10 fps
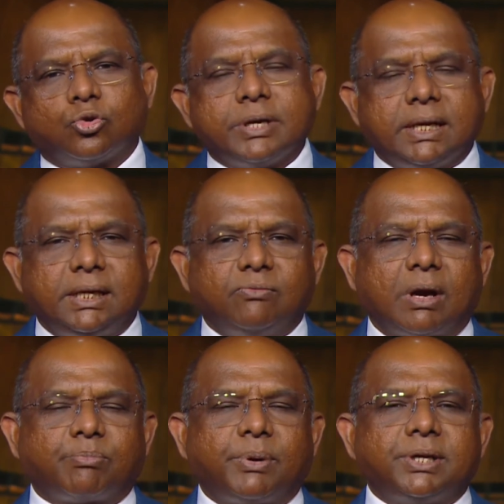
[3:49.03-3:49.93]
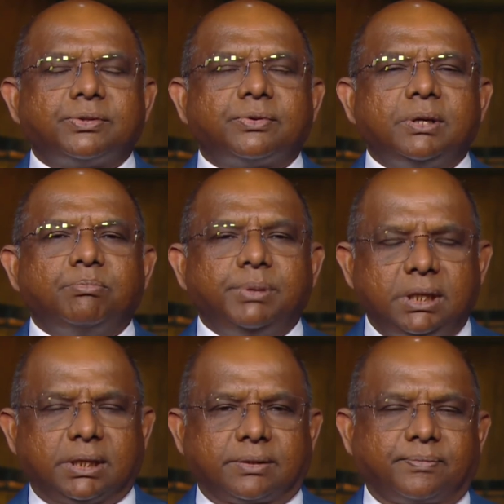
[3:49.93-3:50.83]
to nearly 1.3
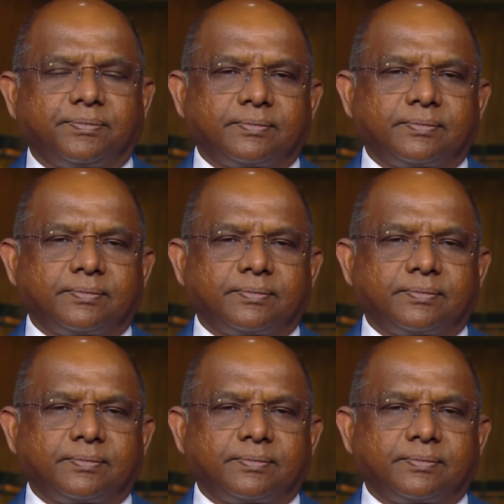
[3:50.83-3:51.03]
billion.